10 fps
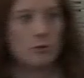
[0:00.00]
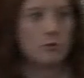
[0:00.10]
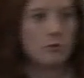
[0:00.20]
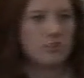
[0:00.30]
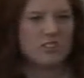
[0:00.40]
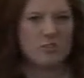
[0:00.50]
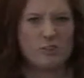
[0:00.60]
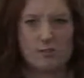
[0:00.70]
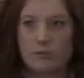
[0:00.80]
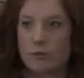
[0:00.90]
does
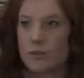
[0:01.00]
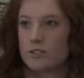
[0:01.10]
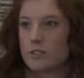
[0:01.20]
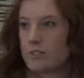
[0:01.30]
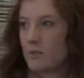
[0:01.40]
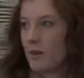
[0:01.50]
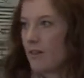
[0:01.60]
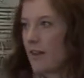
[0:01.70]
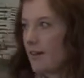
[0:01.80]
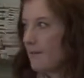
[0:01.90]
anyone have questions about
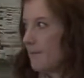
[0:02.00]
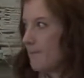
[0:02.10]
that?